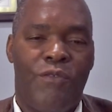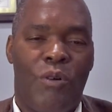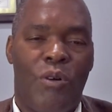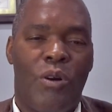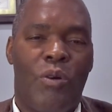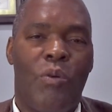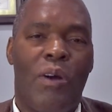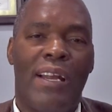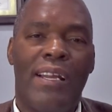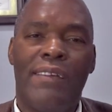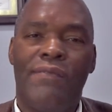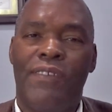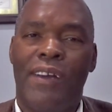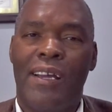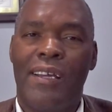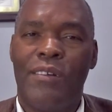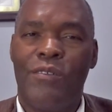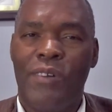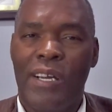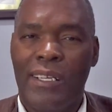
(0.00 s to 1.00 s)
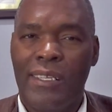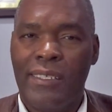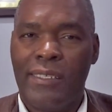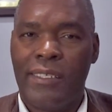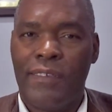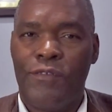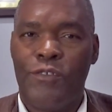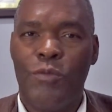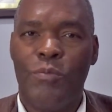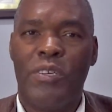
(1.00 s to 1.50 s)
a qualifying
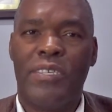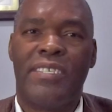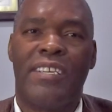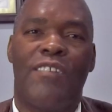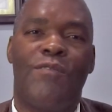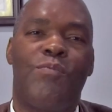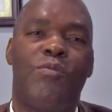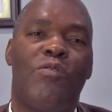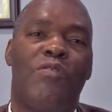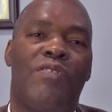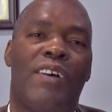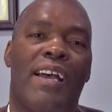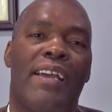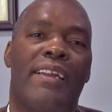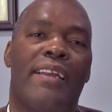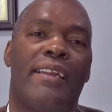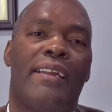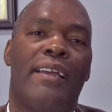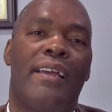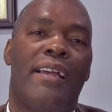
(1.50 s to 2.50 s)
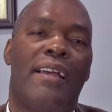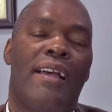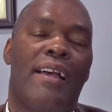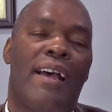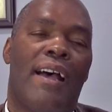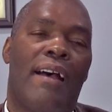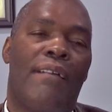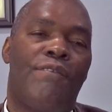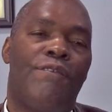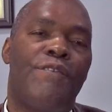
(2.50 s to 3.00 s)
relative, you must have provided
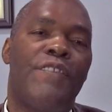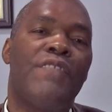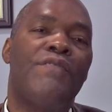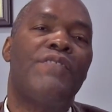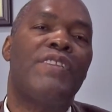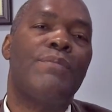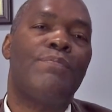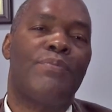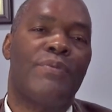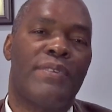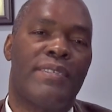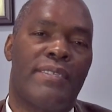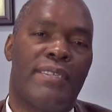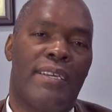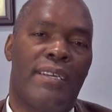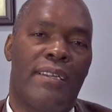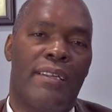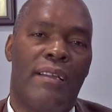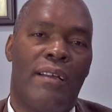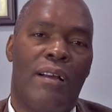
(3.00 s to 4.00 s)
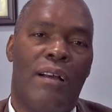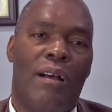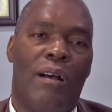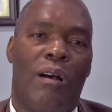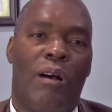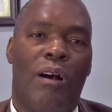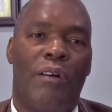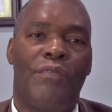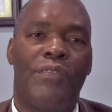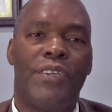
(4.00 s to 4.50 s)
50%
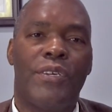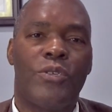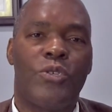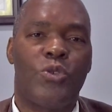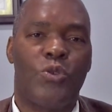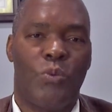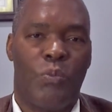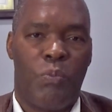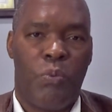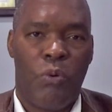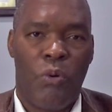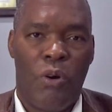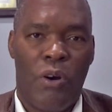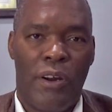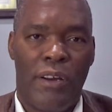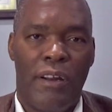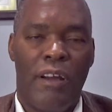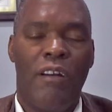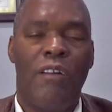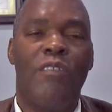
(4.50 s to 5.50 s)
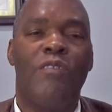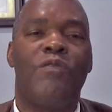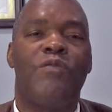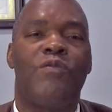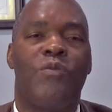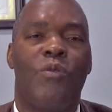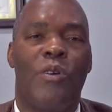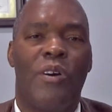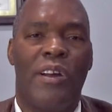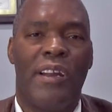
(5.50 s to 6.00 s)
of the support
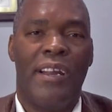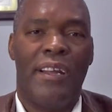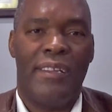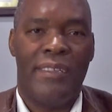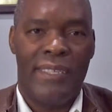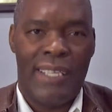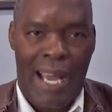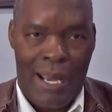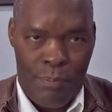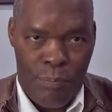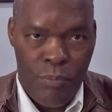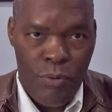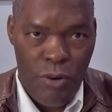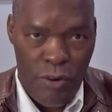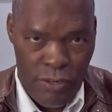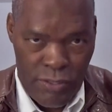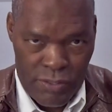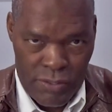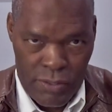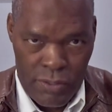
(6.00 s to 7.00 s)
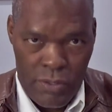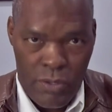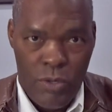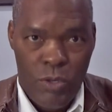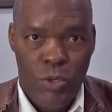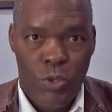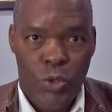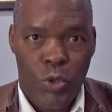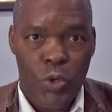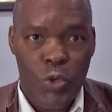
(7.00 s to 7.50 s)
for that person.
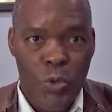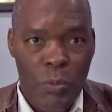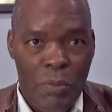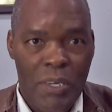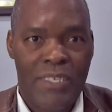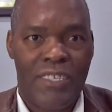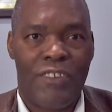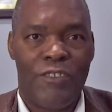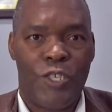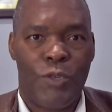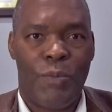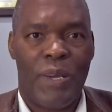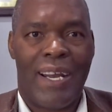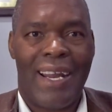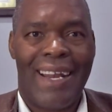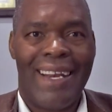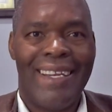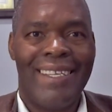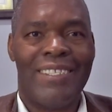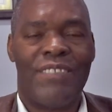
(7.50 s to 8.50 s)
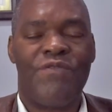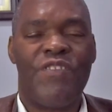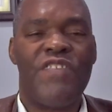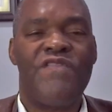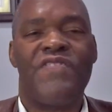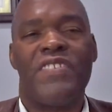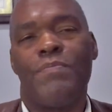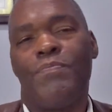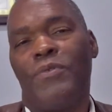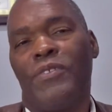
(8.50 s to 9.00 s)
So you must have spent at least
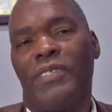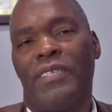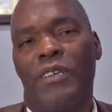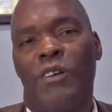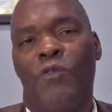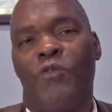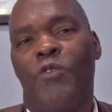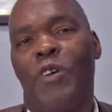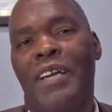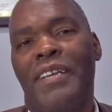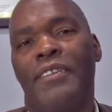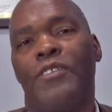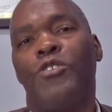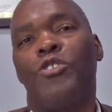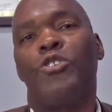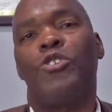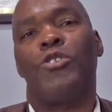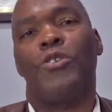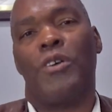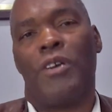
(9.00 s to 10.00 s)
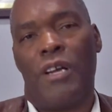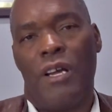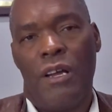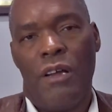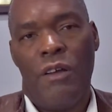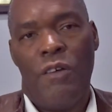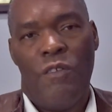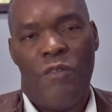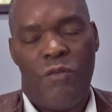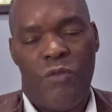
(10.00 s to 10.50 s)
50% of what it took
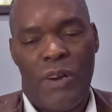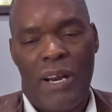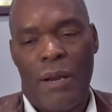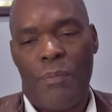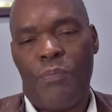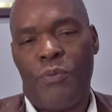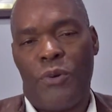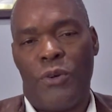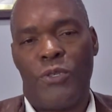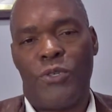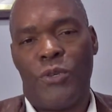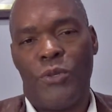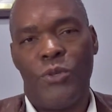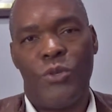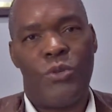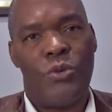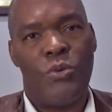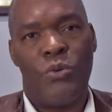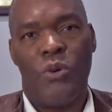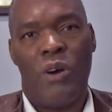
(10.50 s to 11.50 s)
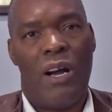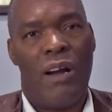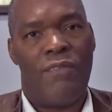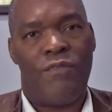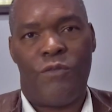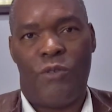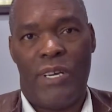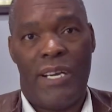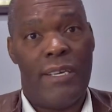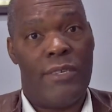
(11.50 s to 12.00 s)
for that person to
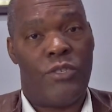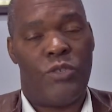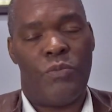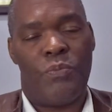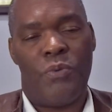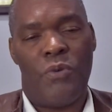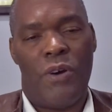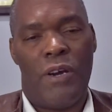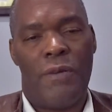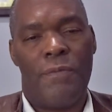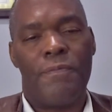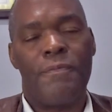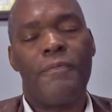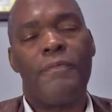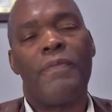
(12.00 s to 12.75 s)
for their support.